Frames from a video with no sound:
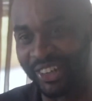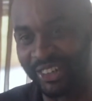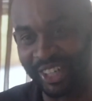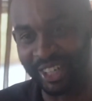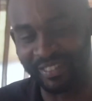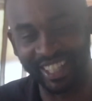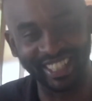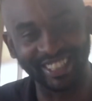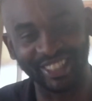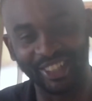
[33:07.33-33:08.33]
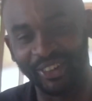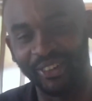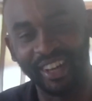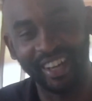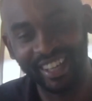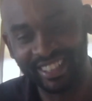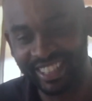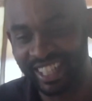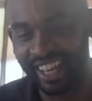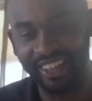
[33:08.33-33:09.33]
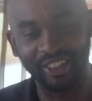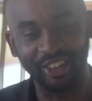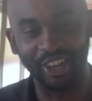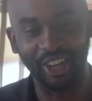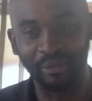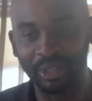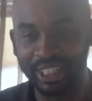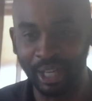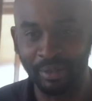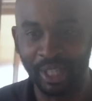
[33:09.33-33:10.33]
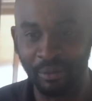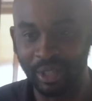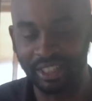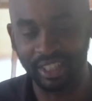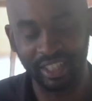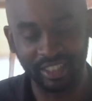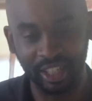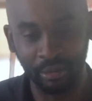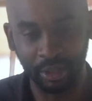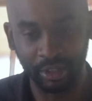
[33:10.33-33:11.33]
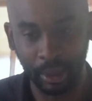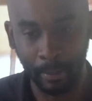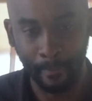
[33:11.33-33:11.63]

You know what I mean? So she got in the car, we chopped it up, we exchanged numbers.